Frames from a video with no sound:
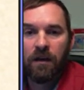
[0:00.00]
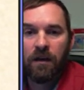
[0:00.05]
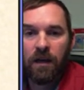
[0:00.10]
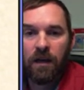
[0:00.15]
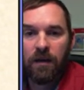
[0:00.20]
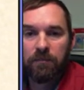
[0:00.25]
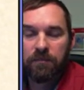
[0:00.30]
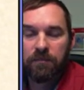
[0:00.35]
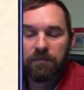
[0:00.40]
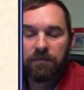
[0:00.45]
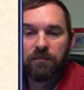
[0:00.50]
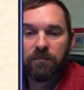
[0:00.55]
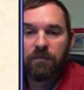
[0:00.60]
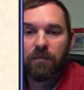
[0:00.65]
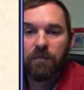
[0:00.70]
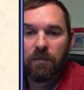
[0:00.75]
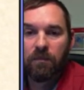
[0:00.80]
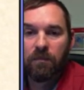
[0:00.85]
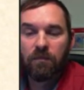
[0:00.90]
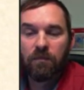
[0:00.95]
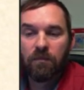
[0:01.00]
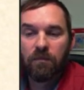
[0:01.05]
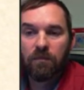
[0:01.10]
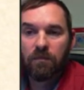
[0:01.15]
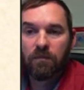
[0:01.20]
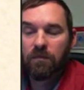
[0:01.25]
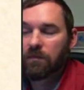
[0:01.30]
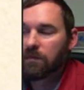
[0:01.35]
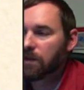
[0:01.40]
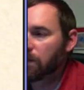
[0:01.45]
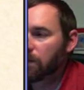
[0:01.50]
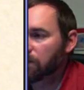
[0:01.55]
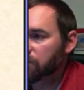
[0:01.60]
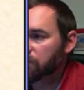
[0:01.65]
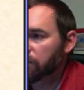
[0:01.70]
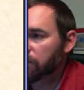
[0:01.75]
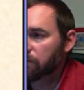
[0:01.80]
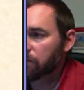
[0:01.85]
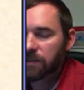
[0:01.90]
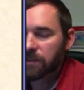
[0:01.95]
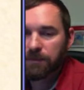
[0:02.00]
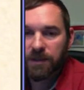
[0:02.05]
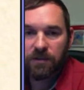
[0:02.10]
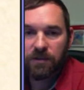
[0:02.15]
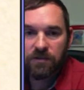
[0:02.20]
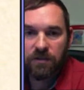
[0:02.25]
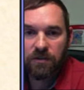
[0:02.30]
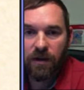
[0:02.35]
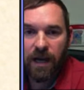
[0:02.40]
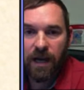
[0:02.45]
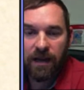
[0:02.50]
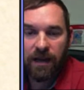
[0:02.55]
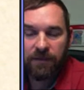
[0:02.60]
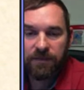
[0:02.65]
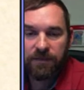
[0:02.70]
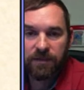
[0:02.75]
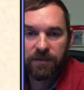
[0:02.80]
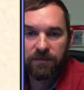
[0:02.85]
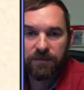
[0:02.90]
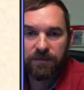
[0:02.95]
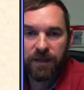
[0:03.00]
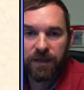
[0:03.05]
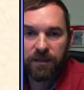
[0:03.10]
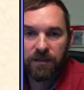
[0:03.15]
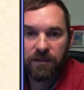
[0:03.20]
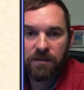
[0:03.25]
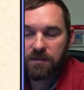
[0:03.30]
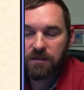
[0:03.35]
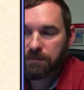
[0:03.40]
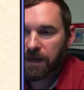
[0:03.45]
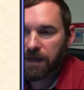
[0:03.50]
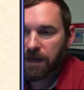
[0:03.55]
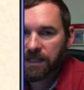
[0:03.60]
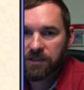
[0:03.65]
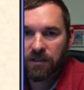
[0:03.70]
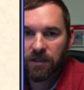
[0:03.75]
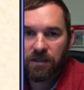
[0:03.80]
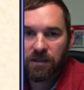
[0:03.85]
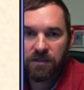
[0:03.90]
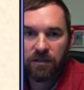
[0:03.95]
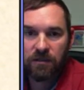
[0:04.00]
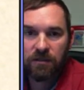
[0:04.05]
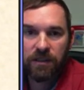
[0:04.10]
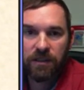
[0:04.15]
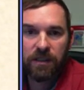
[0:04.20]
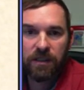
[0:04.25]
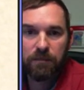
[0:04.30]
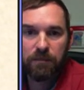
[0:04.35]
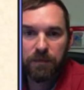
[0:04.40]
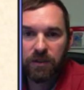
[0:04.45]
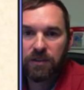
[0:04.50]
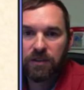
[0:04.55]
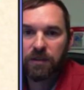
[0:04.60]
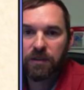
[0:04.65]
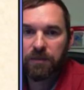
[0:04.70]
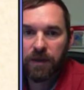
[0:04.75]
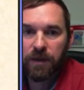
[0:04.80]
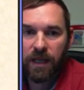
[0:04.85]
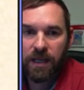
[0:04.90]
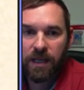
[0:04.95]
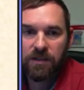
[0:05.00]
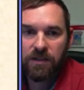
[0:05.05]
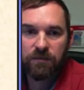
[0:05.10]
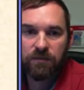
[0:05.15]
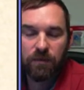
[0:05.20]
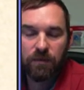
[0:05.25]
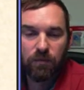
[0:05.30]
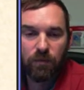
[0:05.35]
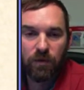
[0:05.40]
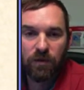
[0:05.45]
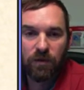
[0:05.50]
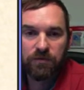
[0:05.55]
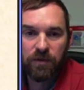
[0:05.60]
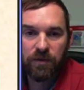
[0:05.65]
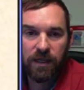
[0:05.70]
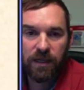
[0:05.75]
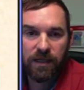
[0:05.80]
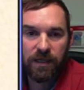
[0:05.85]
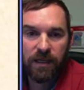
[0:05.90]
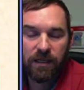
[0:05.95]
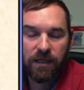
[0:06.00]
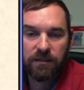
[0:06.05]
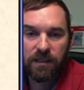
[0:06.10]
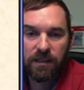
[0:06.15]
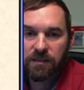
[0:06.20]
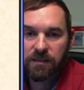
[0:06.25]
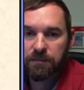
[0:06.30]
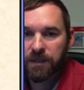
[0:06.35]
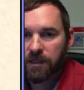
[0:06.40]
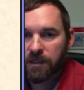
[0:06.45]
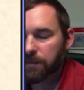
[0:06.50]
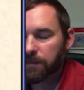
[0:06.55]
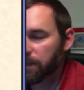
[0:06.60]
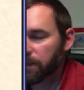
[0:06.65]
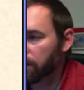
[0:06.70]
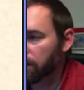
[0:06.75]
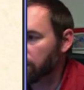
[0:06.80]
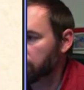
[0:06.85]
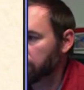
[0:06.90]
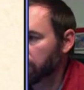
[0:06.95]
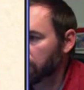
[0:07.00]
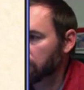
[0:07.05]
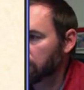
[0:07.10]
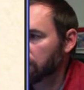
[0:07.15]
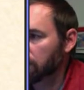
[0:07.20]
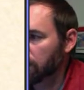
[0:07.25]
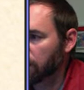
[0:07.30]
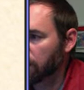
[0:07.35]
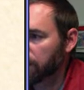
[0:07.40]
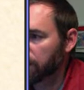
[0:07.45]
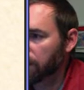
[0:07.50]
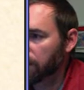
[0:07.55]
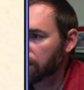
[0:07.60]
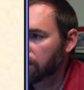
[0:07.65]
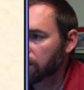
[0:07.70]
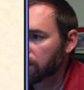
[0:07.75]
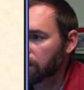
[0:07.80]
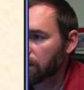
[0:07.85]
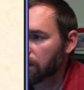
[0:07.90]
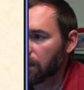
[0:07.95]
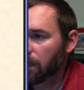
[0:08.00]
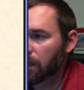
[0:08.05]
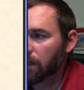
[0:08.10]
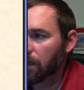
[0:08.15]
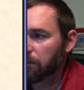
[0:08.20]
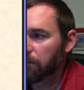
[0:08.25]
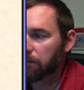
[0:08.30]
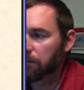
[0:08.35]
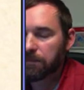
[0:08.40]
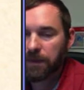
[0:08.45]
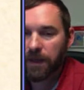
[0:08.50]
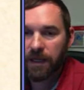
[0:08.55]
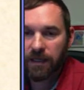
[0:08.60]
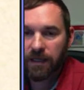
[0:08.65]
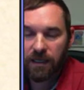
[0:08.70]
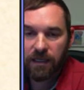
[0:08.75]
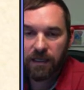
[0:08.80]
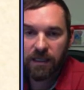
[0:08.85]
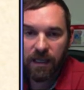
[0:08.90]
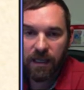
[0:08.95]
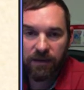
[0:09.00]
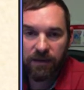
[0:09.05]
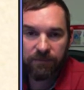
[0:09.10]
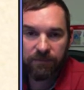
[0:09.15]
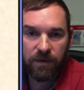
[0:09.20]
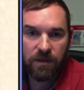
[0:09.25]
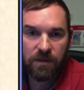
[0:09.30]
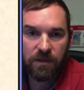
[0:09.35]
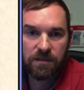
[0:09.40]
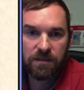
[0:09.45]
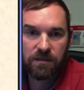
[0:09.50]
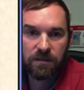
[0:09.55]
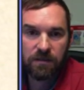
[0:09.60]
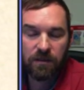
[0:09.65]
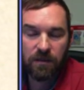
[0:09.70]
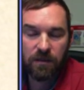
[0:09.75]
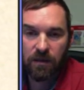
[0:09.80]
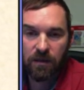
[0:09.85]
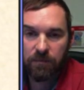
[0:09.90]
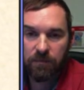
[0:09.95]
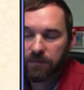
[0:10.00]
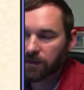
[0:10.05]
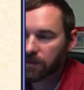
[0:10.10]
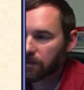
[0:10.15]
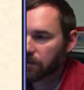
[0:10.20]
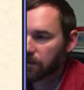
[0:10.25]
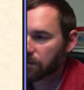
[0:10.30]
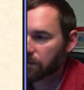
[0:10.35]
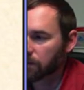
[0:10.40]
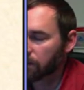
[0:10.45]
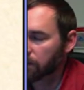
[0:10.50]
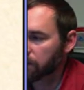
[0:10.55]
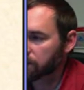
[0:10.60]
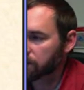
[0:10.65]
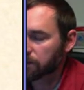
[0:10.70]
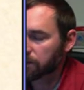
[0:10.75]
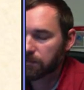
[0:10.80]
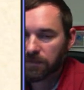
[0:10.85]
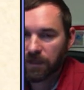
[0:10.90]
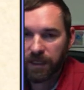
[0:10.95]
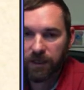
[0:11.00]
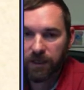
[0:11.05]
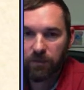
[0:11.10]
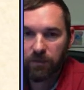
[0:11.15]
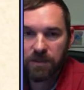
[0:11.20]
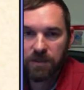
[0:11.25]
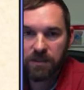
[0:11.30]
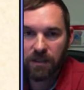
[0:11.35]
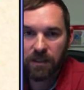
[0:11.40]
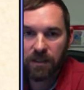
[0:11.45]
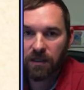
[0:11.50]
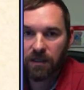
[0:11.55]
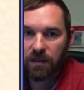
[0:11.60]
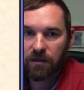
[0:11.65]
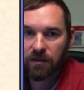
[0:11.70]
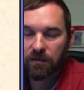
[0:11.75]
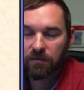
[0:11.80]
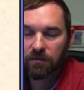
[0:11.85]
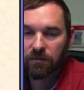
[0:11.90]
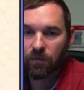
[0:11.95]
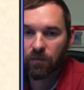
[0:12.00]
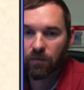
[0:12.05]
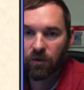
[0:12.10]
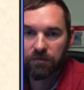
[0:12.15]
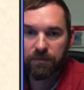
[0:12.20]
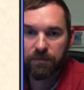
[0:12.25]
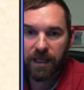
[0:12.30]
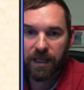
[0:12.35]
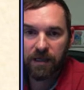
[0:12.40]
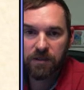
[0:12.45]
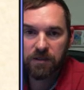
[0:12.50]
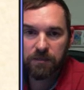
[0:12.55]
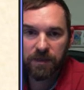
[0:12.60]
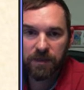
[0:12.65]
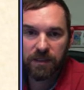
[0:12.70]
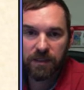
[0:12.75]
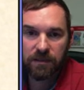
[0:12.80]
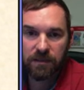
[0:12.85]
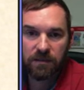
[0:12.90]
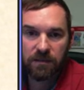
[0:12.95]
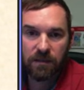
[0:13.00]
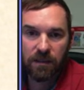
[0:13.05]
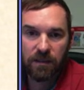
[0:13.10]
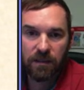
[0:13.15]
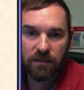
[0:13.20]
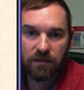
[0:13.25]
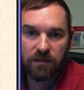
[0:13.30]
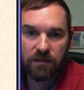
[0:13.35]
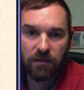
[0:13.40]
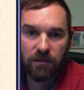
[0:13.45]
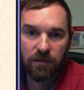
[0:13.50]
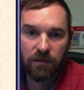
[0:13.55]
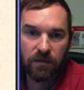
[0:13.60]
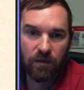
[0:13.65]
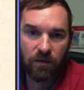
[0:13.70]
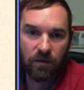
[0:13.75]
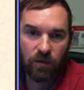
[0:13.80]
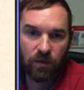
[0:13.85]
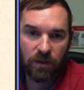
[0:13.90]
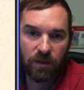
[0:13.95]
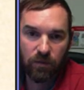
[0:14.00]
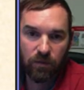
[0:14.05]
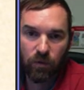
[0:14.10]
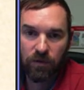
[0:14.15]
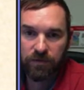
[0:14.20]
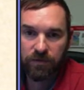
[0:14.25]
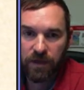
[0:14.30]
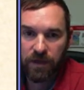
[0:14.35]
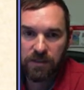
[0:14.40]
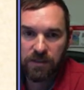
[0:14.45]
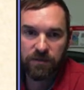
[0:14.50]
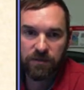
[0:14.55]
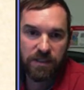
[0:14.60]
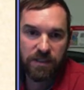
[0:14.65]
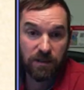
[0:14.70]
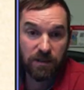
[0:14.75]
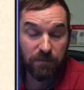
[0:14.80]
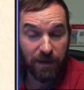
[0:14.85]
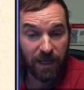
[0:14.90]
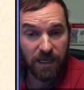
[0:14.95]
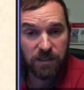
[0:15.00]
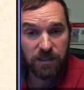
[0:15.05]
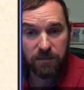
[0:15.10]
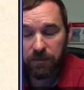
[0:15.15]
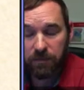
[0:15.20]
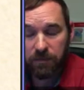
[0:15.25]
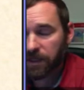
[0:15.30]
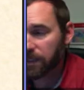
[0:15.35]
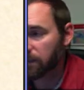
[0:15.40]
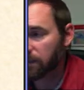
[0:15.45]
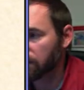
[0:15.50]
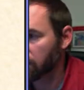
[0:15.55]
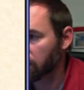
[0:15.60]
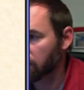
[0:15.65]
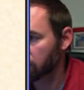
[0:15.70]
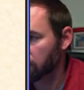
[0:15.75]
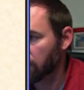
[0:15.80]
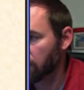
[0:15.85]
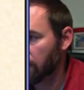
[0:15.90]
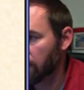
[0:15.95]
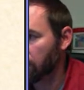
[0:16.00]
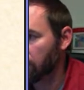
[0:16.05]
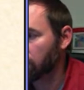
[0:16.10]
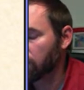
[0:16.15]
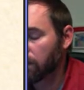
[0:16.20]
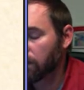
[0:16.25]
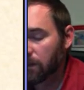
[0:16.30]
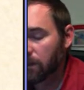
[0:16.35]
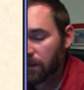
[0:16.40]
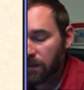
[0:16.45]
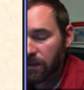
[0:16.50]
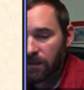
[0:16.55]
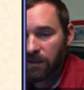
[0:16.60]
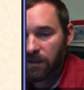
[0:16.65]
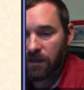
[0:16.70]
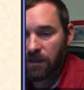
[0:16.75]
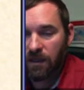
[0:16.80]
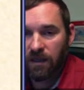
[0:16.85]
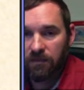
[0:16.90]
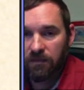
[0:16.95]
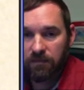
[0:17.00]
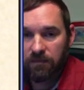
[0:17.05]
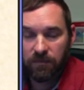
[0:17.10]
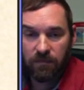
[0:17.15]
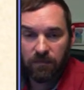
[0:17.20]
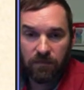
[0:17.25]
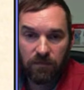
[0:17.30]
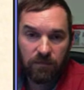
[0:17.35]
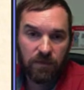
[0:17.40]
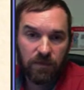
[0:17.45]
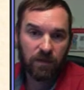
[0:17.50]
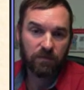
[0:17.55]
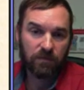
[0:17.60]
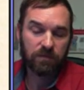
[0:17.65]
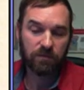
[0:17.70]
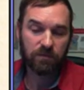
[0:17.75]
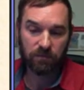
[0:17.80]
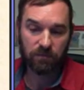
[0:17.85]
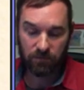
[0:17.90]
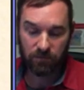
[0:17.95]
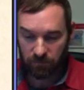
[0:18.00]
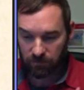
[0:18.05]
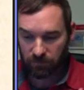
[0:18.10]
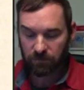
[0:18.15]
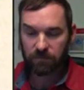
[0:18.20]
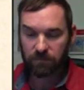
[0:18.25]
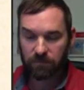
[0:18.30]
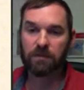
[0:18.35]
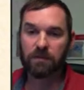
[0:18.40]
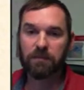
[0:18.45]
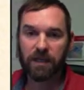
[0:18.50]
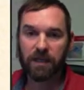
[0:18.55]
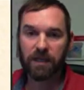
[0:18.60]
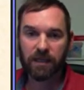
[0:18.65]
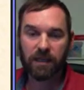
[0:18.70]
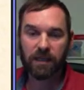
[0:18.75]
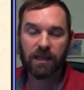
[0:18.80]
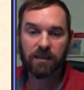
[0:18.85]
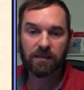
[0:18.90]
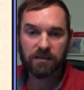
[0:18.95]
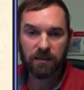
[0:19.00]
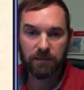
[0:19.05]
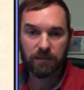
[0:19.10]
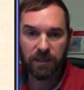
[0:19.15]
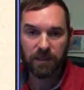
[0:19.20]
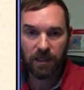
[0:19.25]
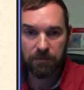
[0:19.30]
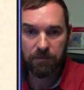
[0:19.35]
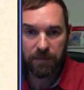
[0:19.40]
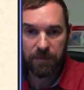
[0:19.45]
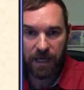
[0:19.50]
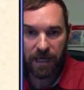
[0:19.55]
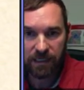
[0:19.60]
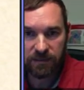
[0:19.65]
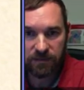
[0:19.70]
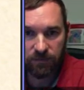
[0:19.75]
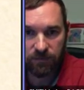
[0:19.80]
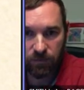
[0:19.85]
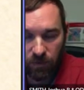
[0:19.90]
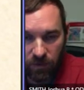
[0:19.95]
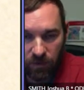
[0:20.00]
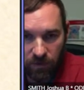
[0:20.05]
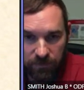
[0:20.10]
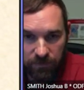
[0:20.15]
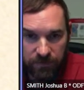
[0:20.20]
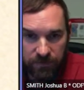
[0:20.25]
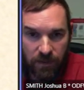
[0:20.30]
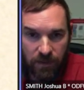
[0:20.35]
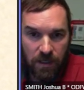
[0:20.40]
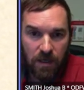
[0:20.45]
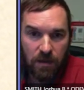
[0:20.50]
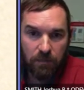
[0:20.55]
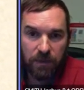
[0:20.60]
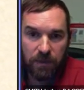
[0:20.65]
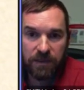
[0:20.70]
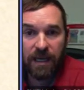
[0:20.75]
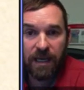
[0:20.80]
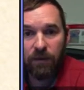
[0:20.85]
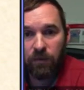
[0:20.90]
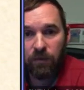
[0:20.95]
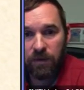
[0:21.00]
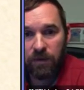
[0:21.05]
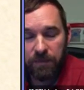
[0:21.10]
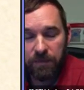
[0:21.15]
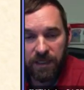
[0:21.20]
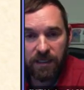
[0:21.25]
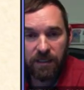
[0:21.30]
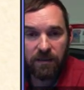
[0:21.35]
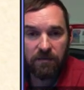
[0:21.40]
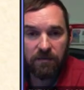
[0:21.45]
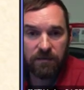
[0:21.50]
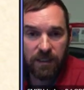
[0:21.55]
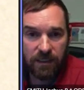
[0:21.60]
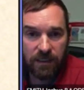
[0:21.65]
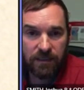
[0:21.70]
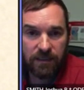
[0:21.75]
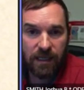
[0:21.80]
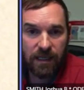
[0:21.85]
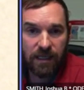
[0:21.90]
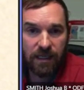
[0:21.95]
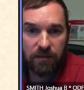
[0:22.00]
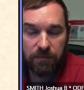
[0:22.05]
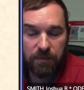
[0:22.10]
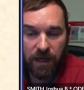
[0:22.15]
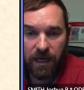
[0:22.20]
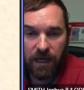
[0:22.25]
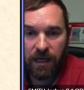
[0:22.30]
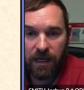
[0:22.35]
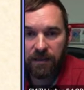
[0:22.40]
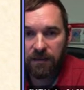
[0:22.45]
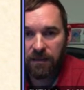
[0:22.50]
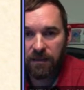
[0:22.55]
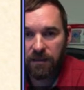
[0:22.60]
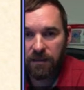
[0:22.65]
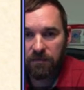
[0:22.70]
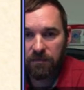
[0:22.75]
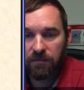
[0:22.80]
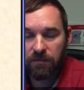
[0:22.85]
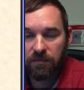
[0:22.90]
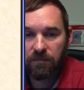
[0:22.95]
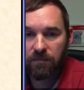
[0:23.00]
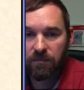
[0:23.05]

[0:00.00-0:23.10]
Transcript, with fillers: Um, you know, I showed some of those graphs and figures, pie charts earlier. Mule deer predation from wolves right now does appear to be fairly limited, um, but any efforts, um, there there is some language in our wolf management and the Oregon Wolf Conservation and Management Plan that does allow, um, you know, to mitigate some of the impacts of wolves, but that would be dictated by the